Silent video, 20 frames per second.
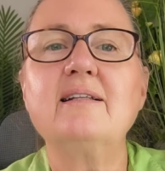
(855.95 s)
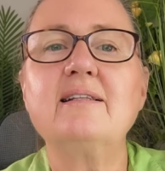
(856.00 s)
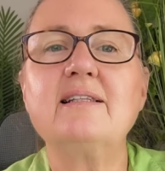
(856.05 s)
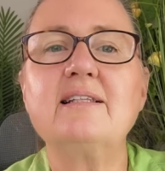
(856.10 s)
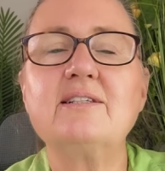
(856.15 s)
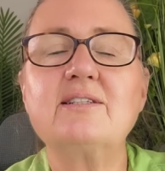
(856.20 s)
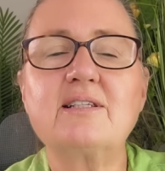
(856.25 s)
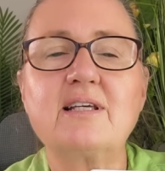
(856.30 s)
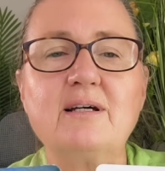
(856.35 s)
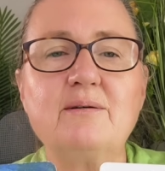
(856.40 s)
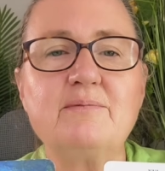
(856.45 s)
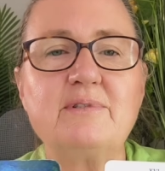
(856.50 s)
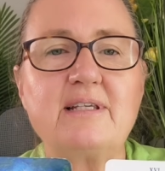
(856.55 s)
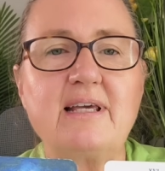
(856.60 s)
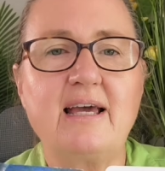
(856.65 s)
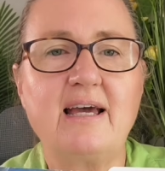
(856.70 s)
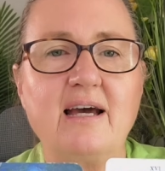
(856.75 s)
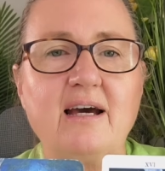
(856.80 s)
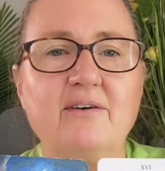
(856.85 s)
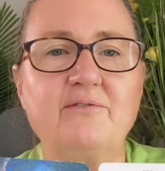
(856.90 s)
This comes
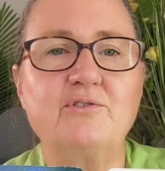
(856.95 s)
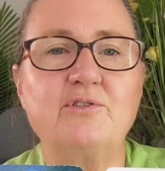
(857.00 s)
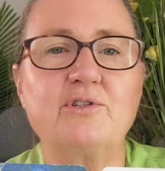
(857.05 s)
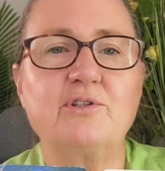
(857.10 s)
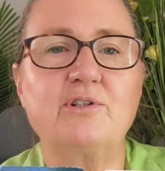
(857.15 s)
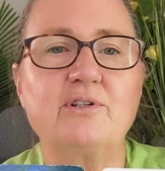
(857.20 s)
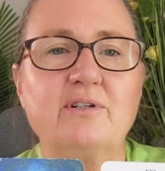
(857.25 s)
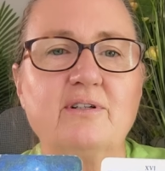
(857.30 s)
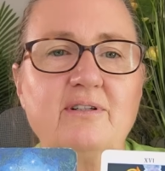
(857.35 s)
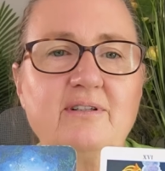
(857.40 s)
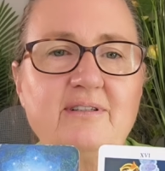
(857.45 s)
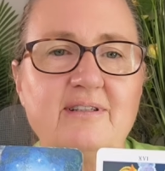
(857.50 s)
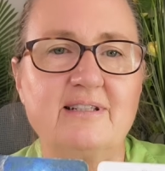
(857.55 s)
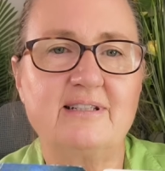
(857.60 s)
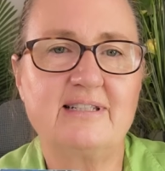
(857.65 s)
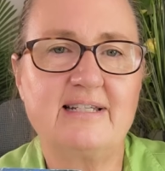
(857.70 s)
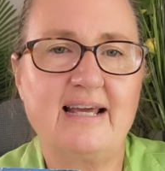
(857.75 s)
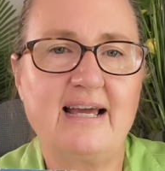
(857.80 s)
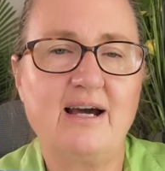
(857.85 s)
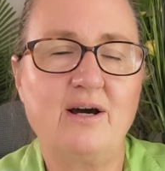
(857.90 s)
after the
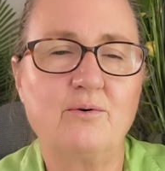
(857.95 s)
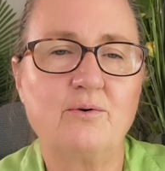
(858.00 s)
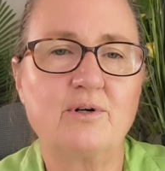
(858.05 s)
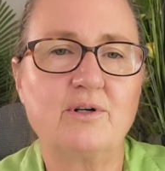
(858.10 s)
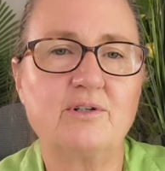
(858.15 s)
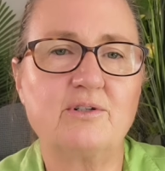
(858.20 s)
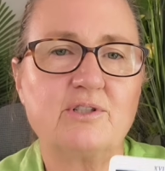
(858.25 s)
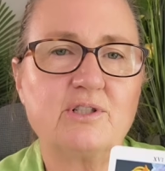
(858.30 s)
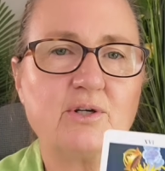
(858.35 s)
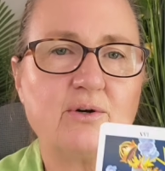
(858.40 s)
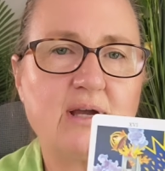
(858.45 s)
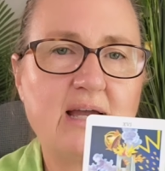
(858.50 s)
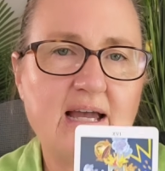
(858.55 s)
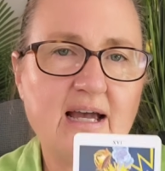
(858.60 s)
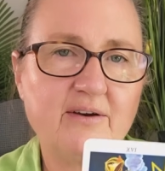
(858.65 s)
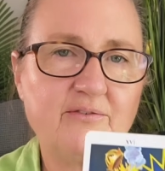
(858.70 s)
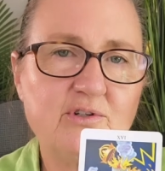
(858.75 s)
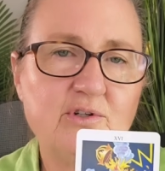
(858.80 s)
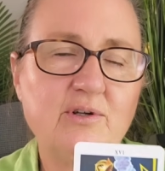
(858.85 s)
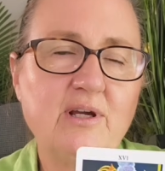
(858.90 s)
Tower. So
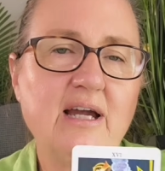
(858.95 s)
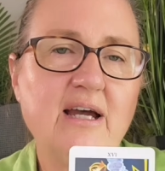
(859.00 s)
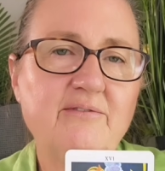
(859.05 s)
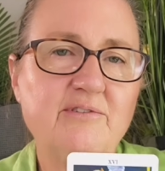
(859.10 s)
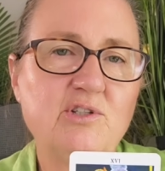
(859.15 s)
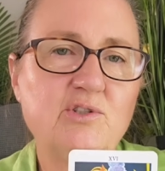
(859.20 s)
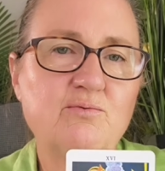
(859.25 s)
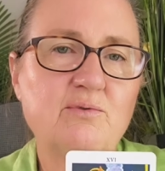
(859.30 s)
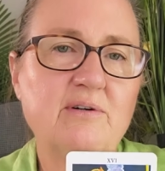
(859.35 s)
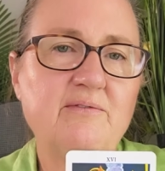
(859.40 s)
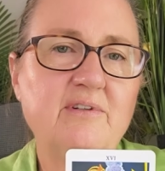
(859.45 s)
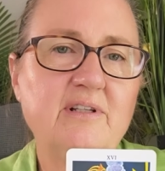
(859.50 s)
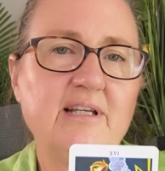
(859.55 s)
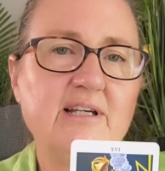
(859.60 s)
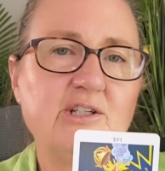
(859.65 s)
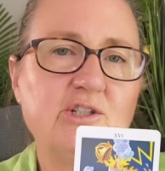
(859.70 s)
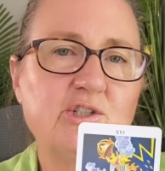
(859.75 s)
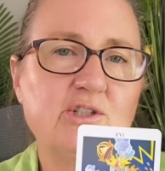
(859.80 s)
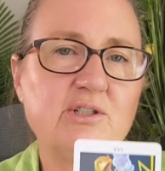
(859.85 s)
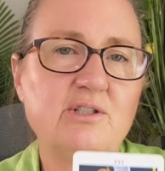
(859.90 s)
after you have these
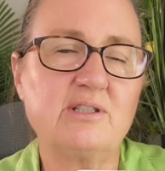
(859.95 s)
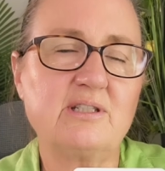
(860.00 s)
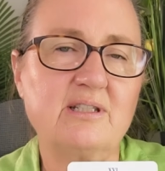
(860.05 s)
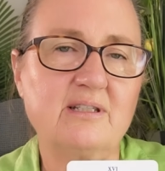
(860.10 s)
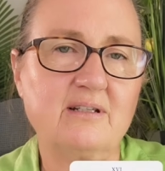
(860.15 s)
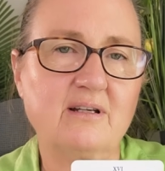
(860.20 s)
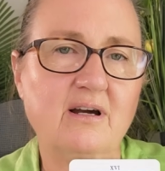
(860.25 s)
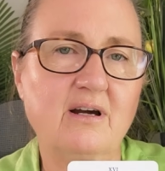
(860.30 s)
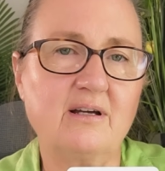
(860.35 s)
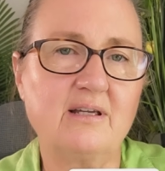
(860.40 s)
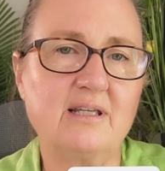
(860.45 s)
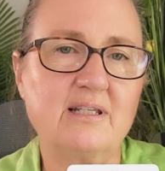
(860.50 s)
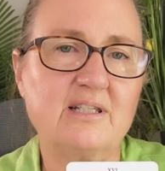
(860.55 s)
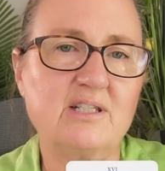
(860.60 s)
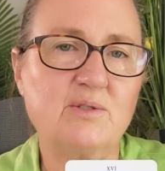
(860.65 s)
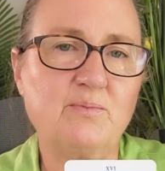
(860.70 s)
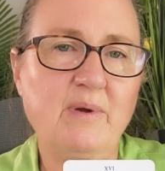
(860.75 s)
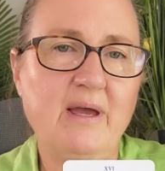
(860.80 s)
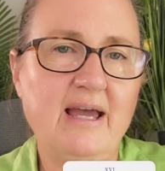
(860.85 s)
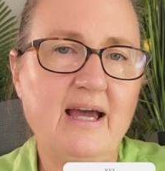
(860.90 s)
revelations and
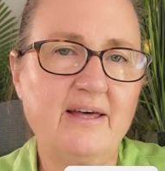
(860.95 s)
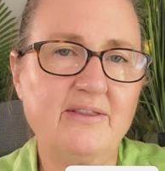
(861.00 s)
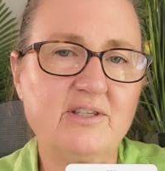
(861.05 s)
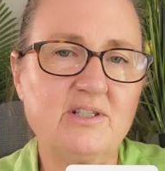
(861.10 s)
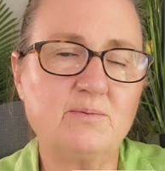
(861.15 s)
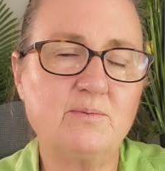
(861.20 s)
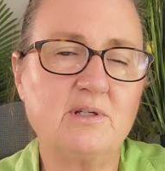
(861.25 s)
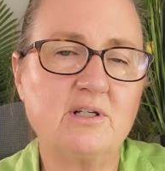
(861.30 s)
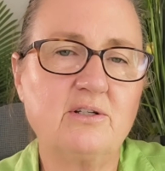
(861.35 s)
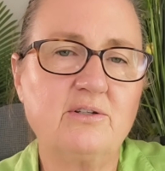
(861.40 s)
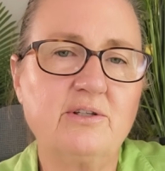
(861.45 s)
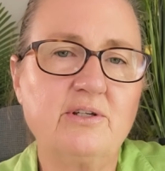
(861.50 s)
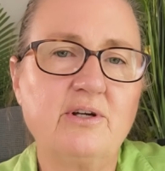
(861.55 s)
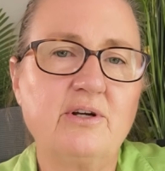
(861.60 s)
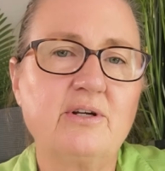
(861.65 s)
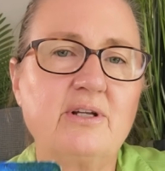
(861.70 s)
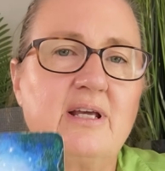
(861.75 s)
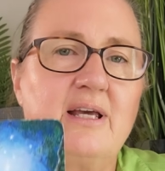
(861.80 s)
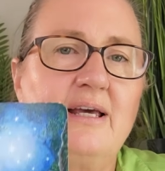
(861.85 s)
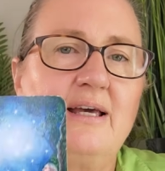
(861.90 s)
this path has been
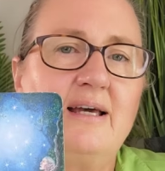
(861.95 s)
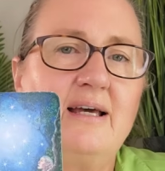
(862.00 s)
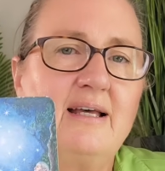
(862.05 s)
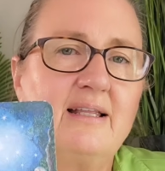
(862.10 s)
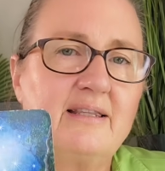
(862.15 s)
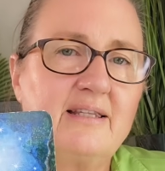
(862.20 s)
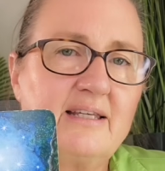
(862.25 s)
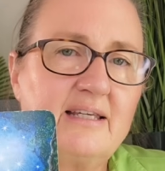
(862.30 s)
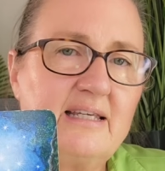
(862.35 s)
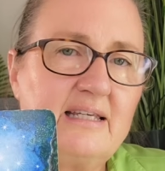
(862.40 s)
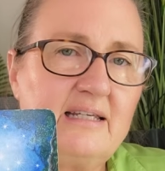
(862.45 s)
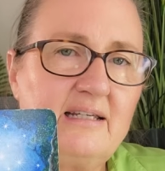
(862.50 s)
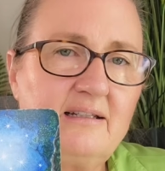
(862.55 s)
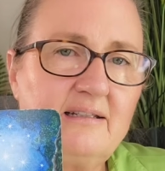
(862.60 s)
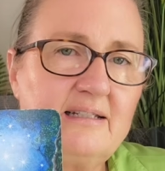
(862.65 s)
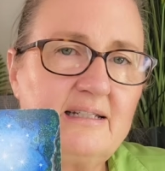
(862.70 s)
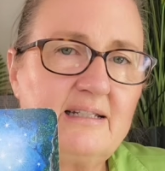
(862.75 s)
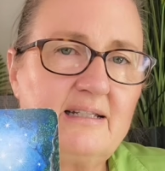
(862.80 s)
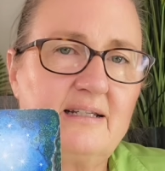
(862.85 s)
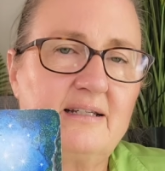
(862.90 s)
cleared, the
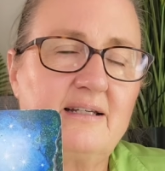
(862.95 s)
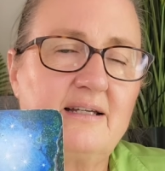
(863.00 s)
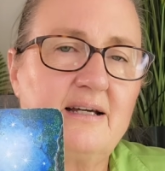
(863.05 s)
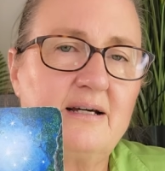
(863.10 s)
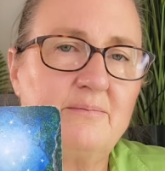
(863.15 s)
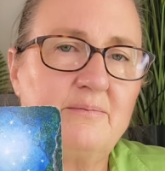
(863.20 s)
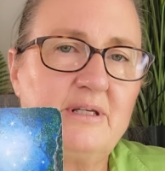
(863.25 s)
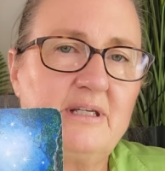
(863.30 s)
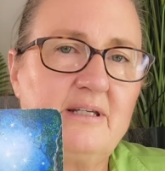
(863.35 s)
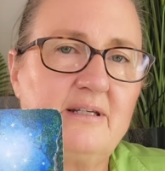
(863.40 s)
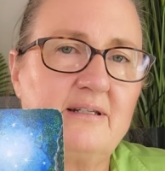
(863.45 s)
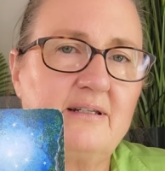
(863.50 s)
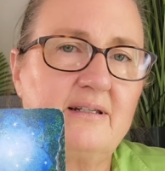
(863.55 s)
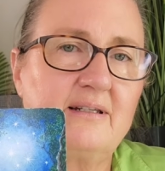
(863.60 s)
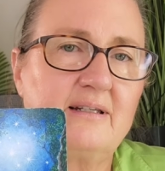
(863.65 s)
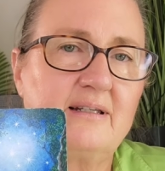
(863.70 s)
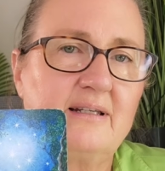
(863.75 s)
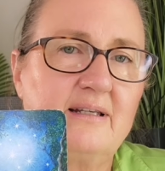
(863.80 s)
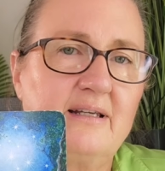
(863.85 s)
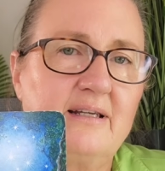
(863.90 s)
healing can come in.
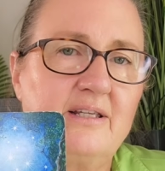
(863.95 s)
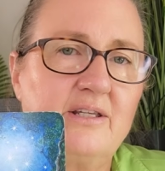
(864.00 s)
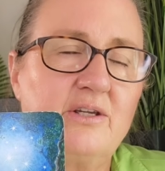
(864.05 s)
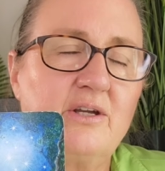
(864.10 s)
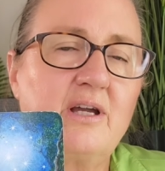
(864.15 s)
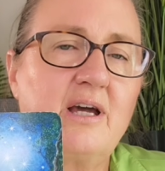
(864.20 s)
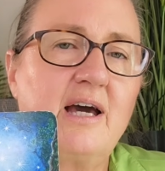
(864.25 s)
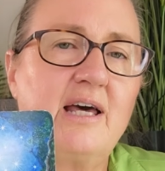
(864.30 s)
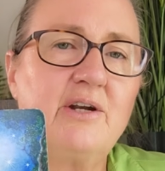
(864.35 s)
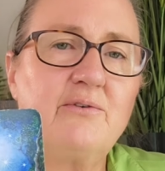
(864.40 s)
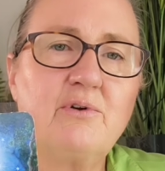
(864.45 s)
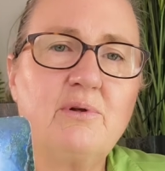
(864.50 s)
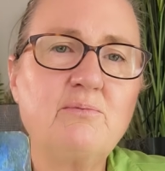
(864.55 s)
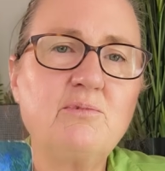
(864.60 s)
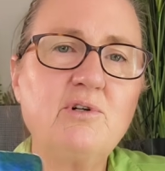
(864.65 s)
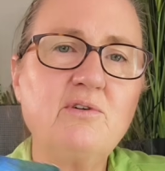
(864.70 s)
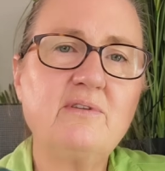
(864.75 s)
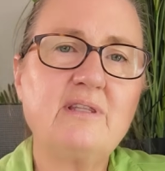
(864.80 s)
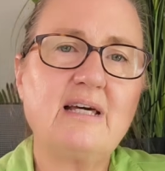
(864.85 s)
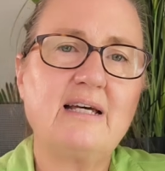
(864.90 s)
You got to
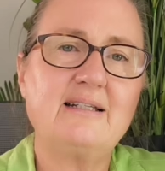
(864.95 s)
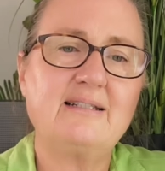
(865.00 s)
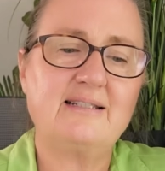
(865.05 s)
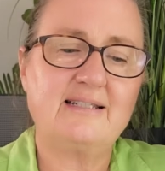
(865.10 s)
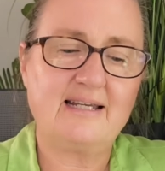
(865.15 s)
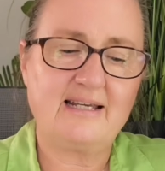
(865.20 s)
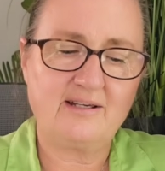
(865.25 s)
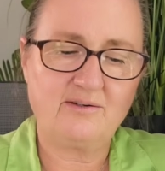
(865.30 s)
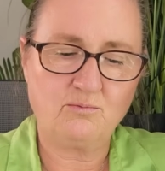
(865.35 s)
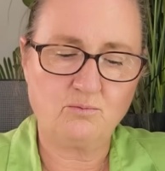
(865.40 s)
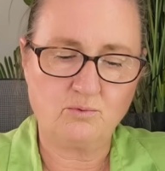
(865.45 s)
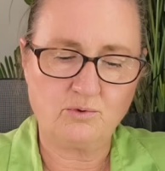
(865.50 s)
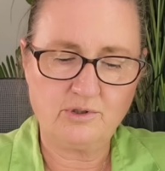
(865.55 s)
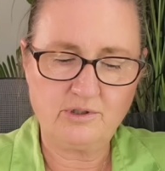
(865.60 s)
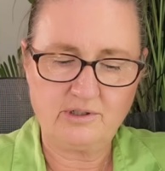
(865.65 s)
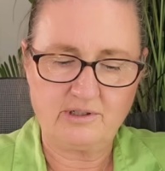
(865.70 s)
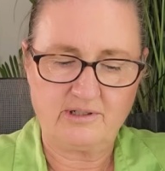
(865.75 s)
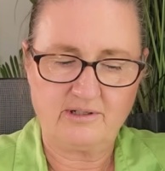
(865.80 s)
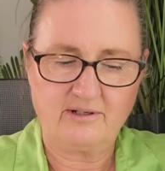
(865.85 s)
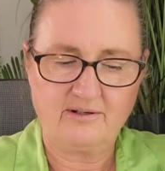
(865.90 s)
remove that dead
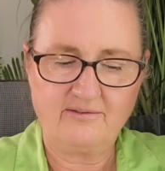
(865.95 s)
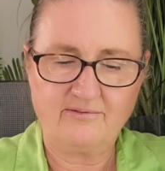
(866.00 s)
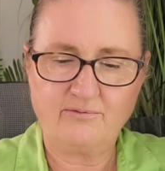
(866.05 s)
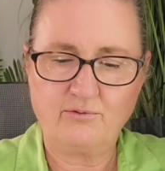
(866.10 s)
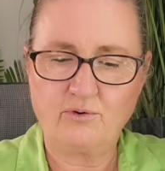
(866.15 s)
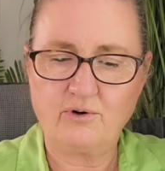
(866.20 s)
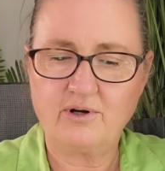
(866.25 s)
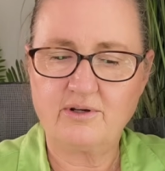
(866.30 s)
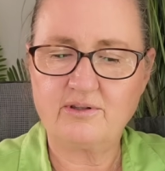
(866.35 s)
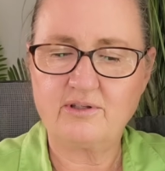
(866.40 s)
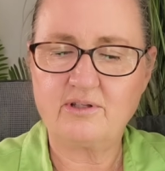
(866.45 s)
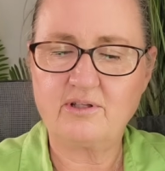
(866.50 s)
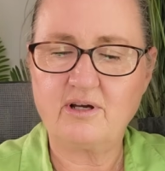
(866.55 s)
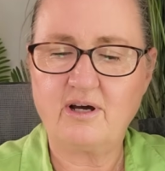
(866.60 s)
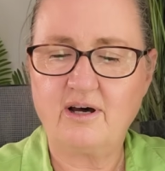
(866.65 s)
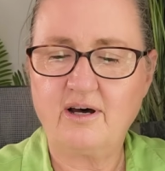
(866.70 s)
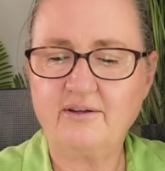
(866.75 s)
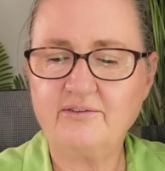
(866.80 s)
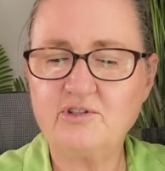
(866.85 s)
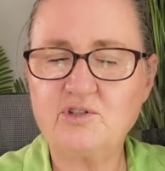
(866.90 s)
wood for
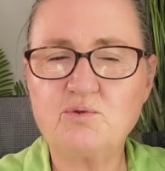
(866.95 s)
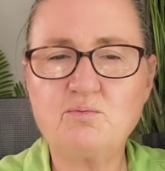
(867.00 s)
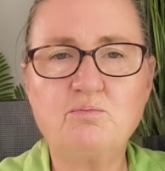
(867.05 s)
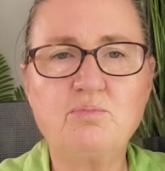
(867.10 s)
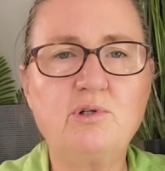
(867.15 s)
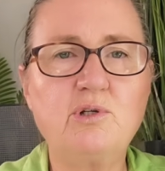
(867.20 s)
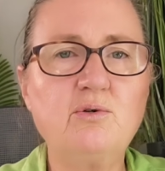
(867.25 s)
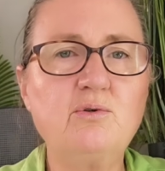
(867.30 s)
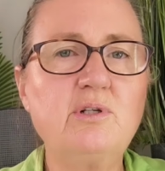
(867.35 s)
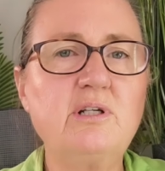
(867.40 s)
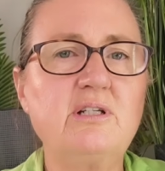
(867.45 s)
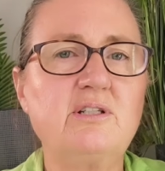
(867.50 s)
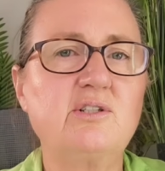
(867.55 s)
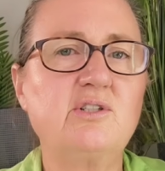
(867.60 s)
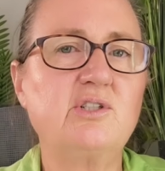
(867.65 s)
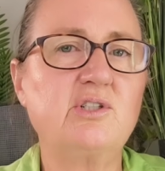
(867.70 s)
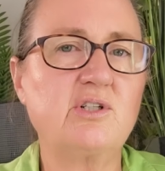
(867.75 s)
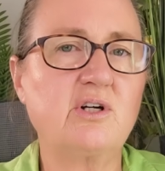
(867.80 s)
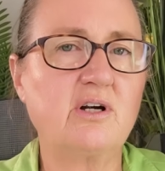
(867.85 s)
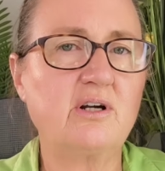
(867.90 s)
all this beauty to
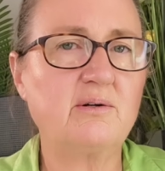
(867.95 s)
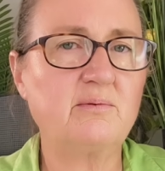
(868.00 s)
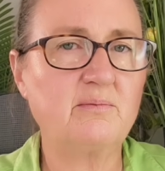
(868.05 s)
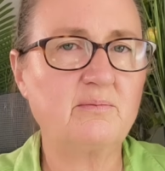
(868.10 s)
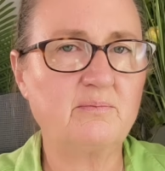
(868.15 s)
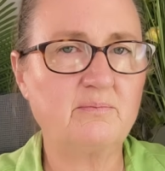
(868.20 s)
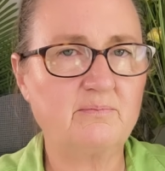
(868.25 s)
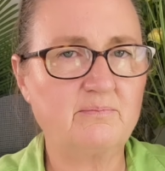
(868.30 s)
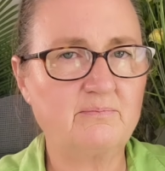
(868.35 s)
start